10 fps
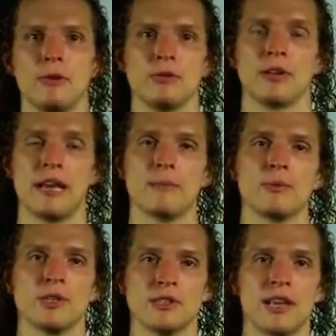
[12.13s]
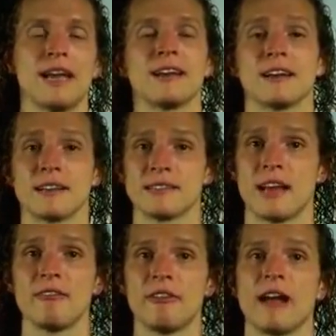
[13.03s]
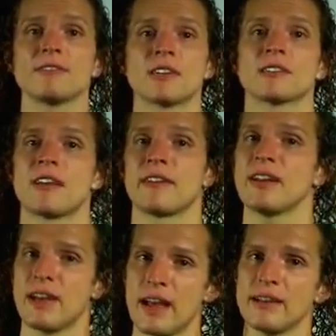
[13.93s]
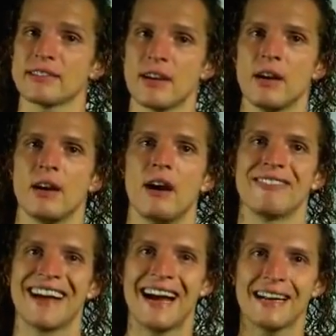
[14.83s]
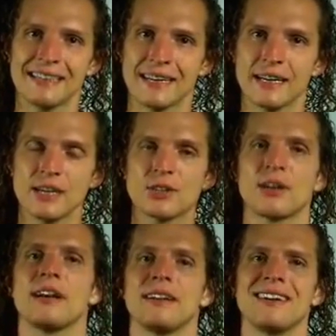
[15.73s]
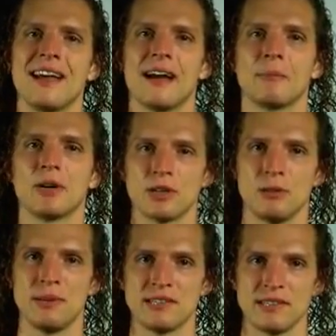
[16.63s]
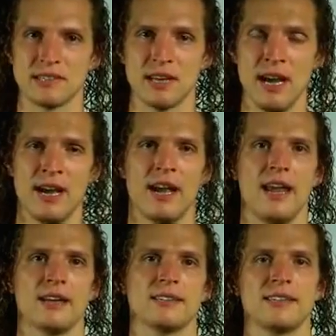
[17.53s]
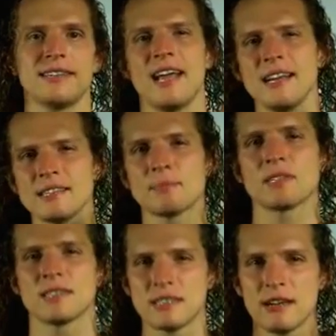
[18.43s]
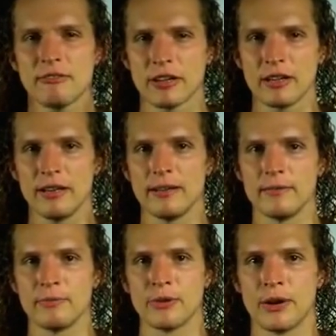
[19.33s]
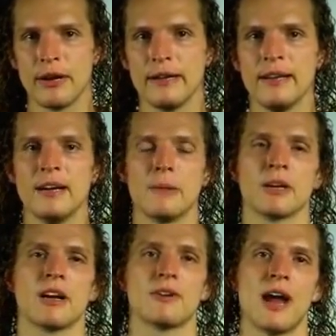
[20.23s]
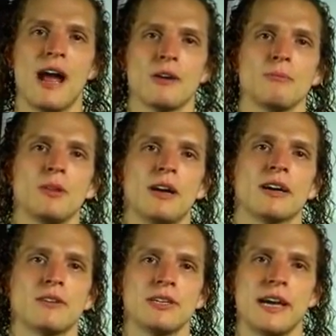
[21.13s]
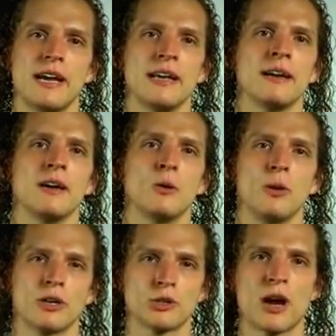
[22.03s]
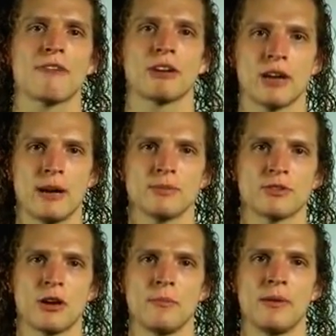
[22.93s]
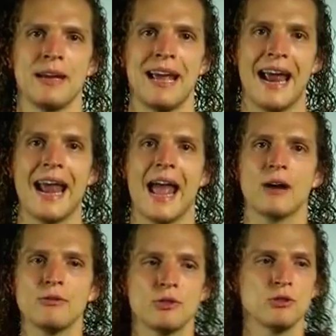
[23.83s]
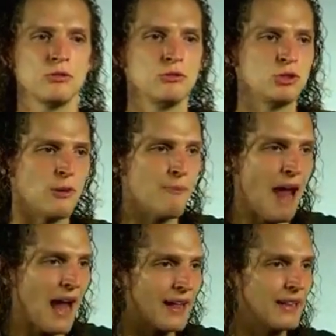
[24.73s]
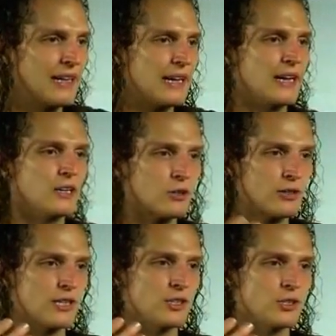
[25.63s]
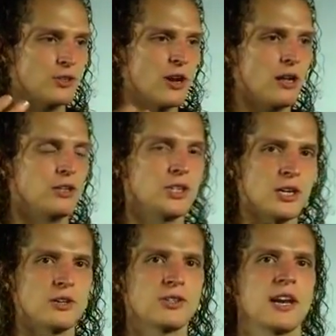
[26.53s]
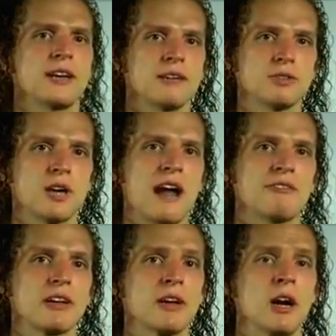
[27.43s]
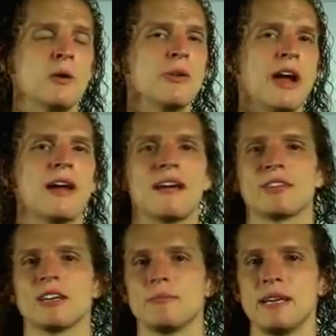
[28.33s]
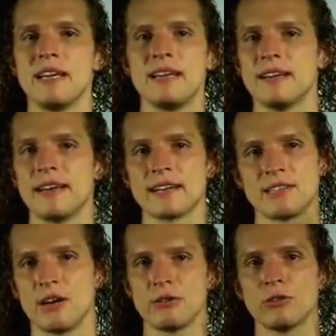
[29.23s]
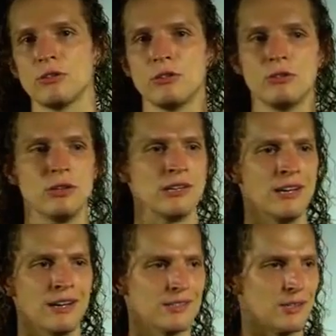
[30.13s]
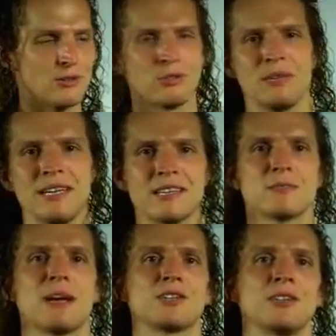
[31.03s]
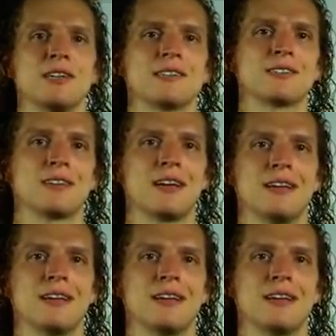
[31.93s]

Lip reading: boot camp, which is again going to extend 5, 6, 7, 8 days of content and training on how to market your business. And today specifically, all right, I'm going to cover how to blog every day, where traffic comes from, and how to dramatically increase your knowledge and understanding of traffic without having to be an SEO guru, a social media specialist.